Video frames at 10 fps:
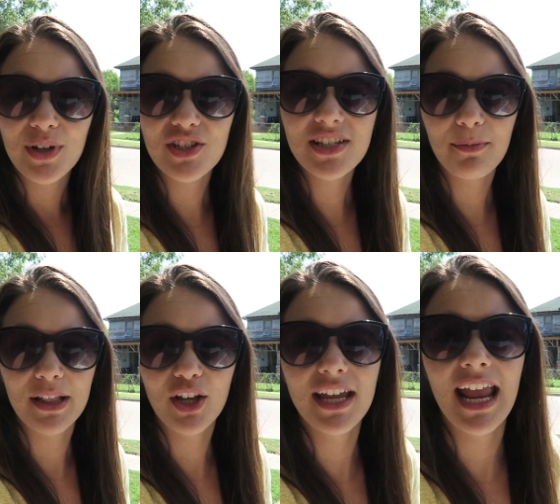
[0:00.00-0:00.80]
we just have
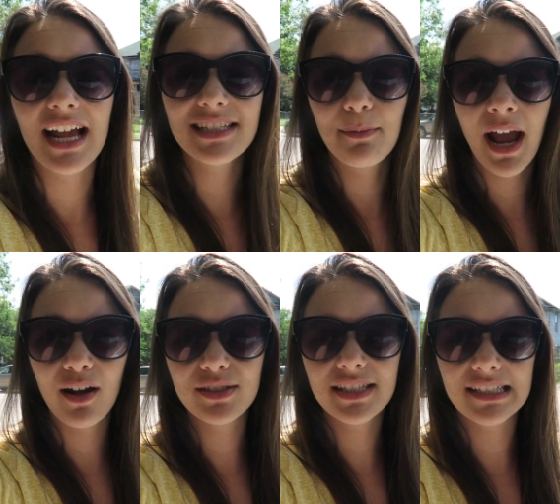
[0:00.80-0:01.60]
been looking at some
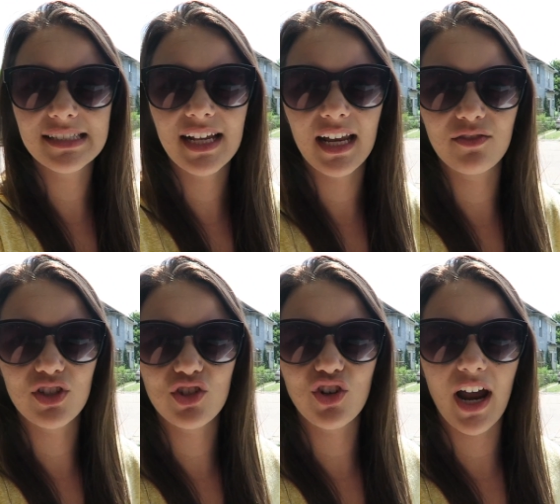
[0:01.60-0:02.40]
houses, kind of
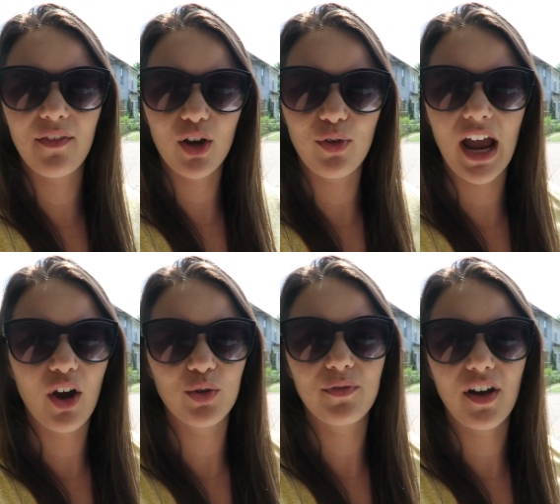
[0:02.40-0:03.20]
just driving
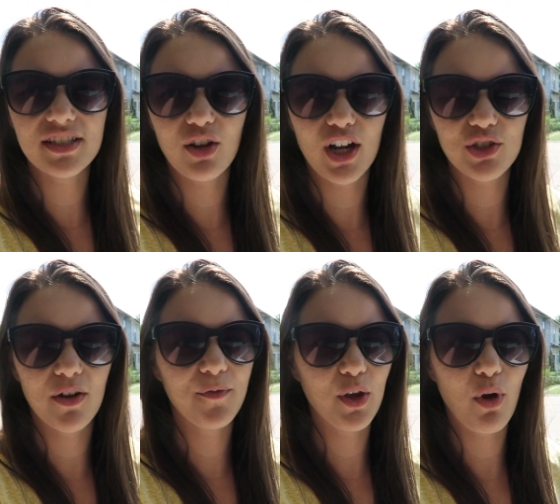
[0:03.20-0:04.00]
around. We've also gone
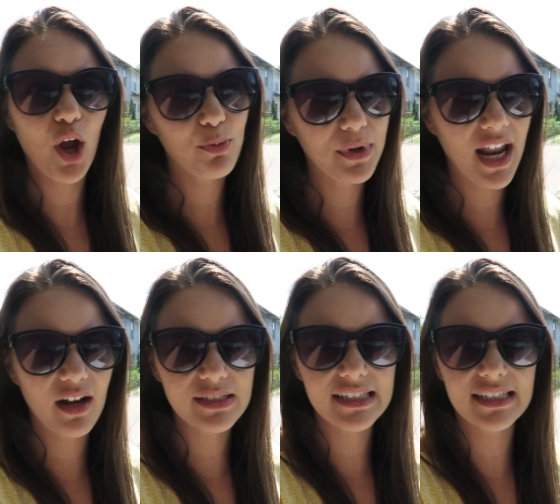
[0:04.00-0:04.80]
to a few open
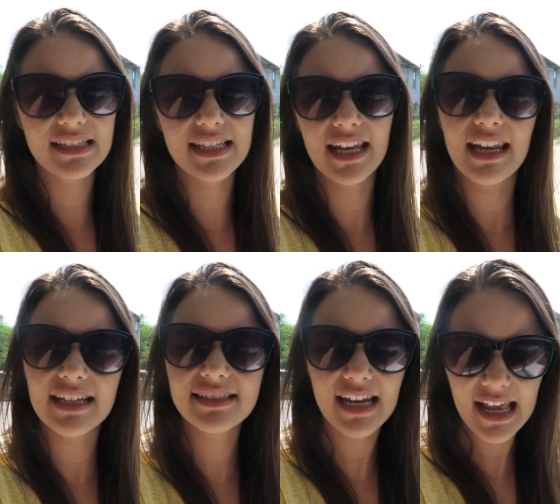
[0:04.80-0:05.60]
houses and an
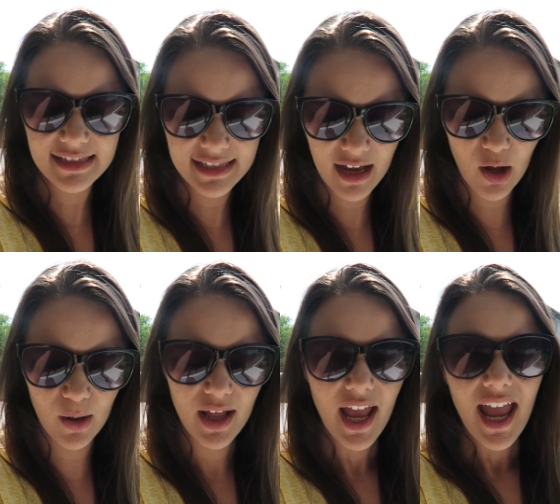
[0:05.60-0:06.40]
estate sale.
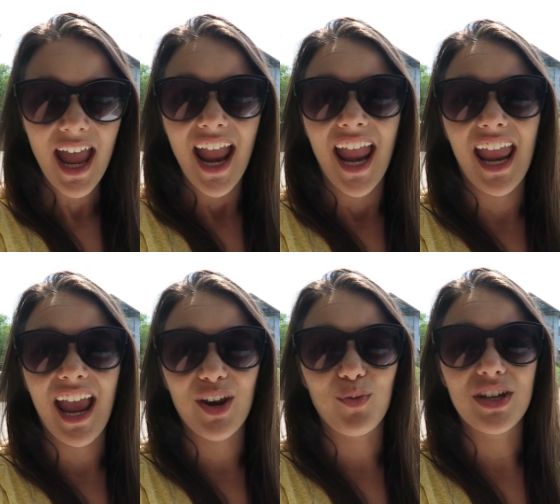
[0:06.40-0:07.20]

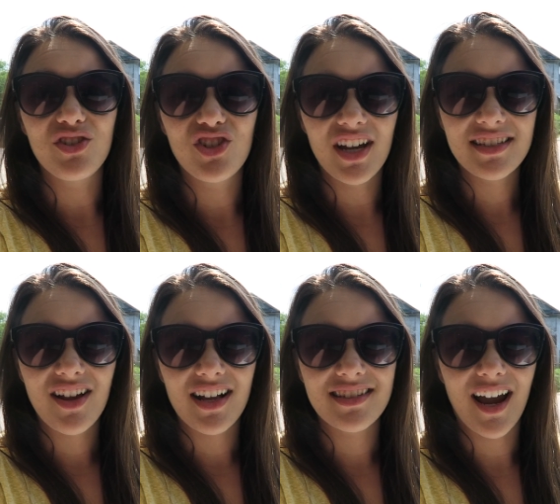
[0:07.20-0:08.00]
And we just
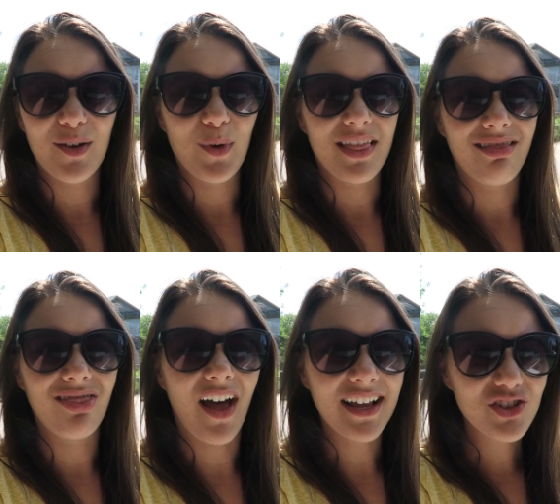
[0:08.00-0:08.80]
got done with
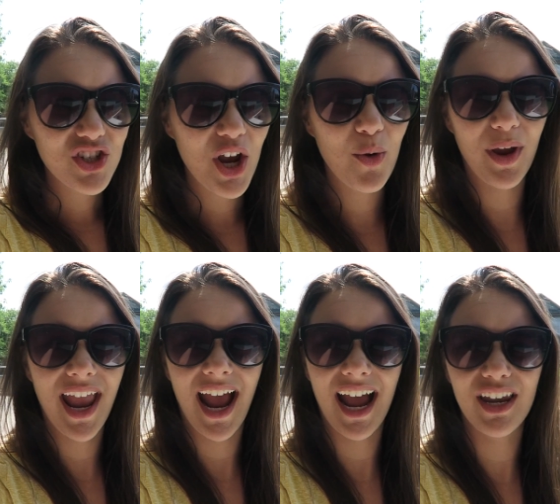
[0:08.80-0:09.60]
lunch. We
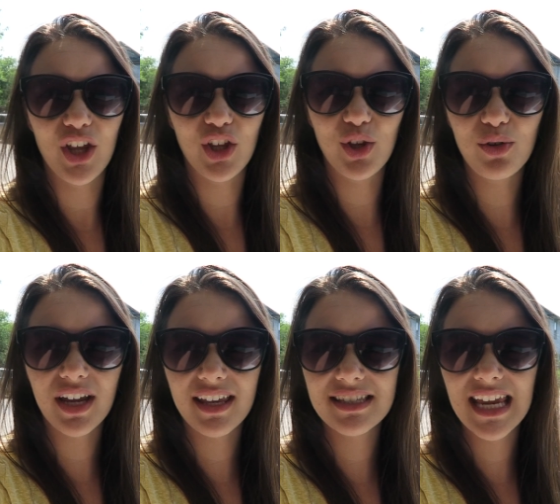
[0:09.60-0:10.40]
had
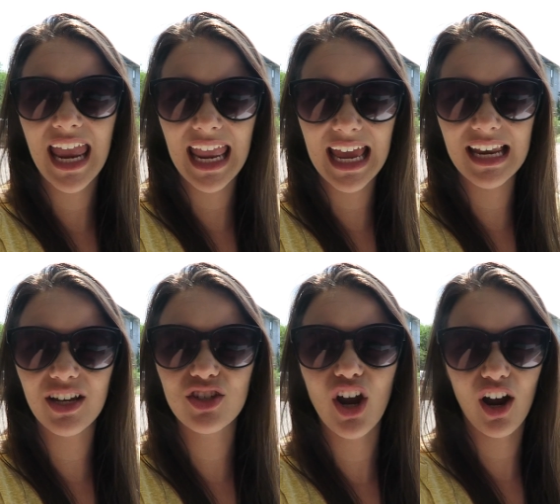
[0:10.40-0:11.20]

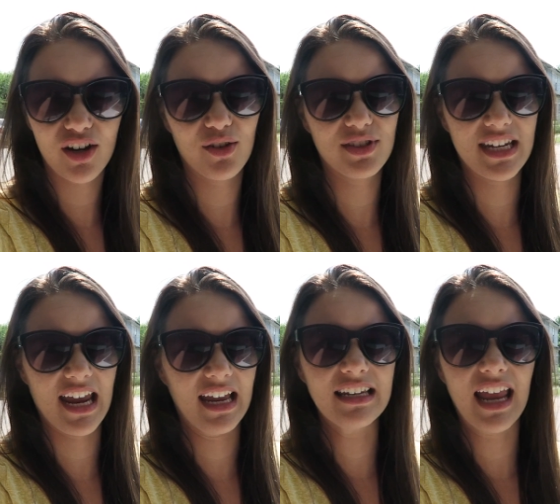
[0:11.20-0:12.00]
Yucatan taco
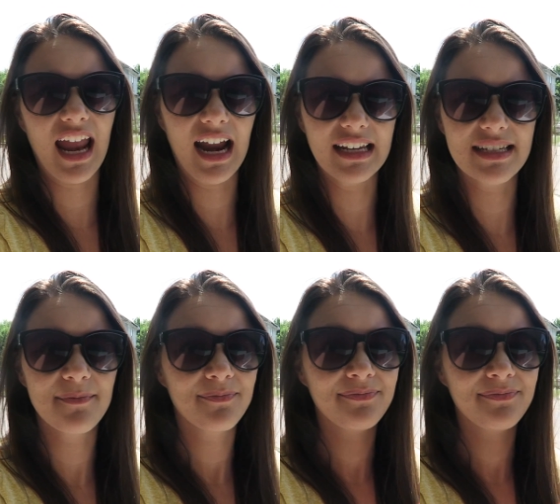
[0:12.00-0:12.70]
stand and